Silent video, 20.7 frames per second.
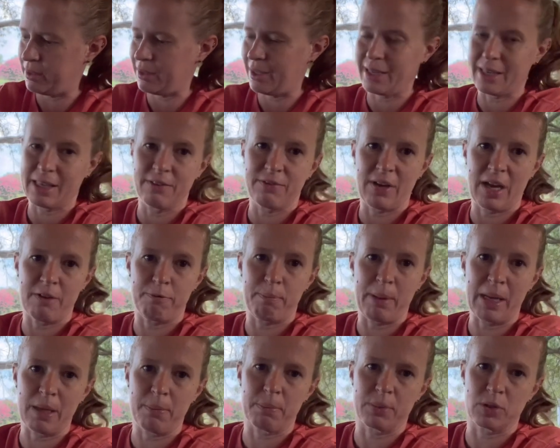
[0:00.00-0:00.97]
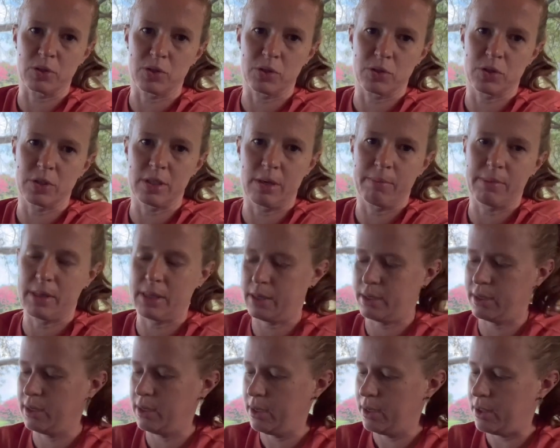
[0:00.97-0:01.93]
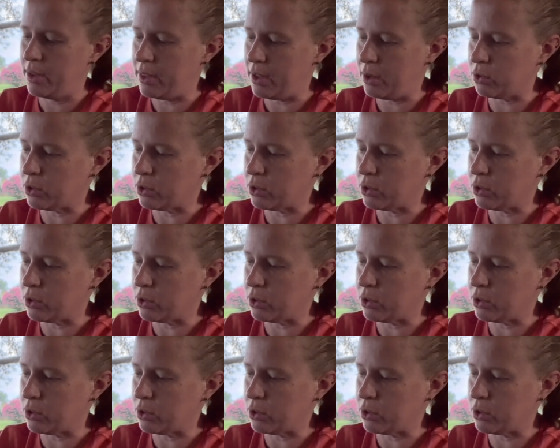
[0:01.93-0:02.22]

like if I have papers or something, they'll